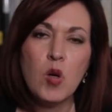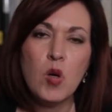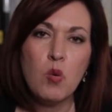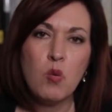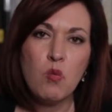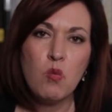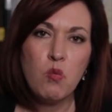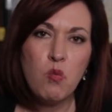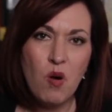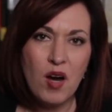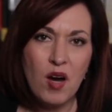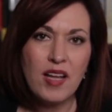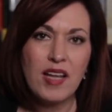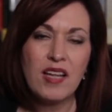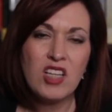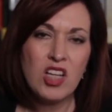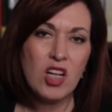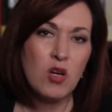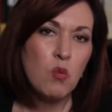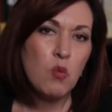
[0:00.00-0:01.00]
what
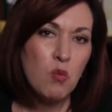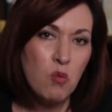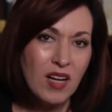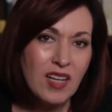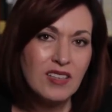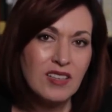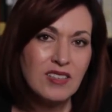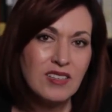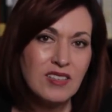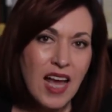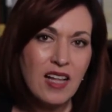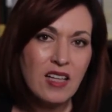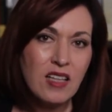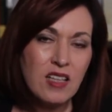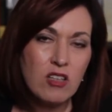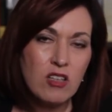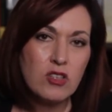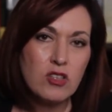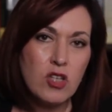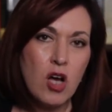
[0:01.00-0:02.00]
you know what exactly
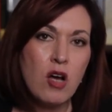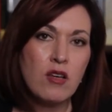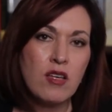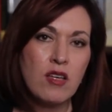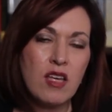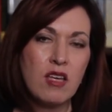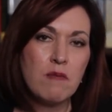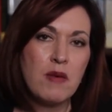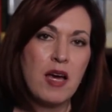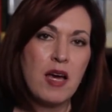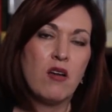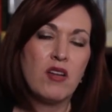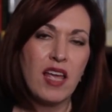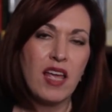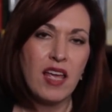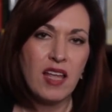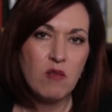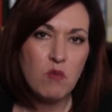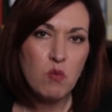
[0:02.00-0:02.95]
you're talking about and